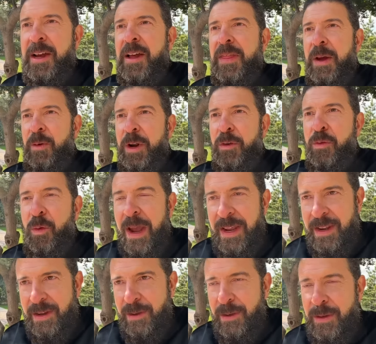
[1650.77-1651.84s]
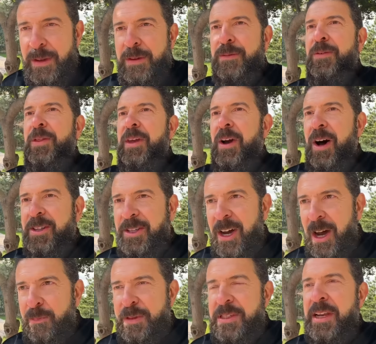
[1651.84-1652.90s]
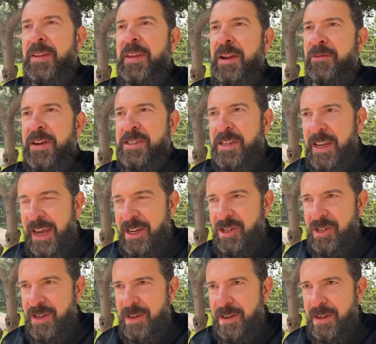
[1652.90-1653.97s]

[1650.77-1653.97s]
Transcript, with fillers: They would have waited for the autopsy and the investigation.